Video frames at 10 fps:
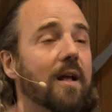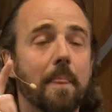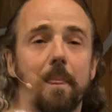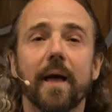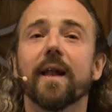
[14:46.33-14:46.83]

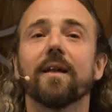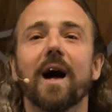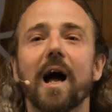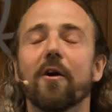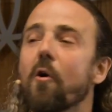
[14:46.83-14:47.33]
Then
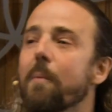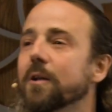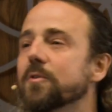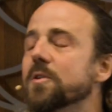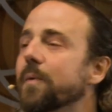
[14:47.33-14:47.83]
I go back
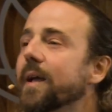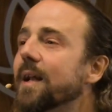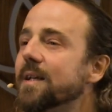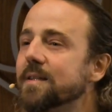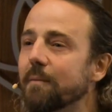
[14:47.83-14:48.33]
to Spain,
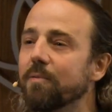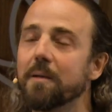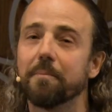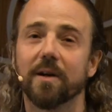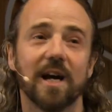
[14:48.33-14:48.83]
I start playing
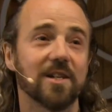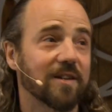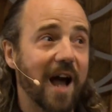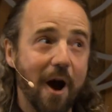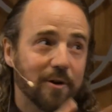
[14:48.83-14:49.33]
percussion,
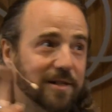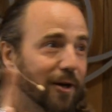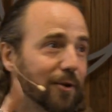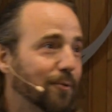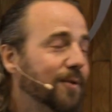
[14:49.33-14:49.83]
I was
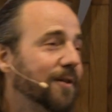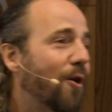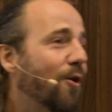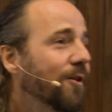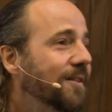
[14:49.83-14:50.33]
not good at
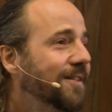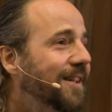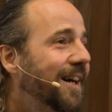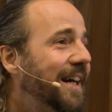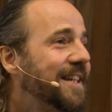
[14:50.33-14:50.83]
all,
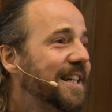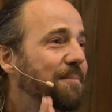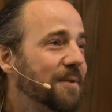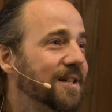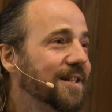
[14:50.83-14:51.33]
I just
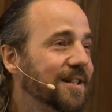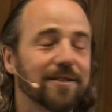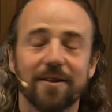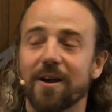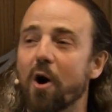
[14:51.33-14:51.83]
persist
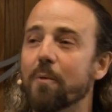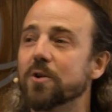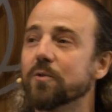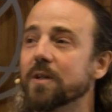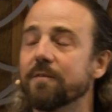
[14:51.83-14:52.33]
over
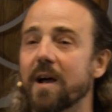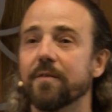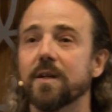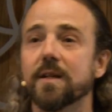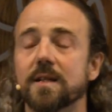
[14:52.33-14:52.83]
25
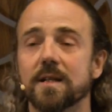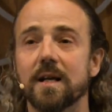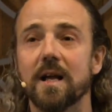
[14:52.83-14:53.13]
years,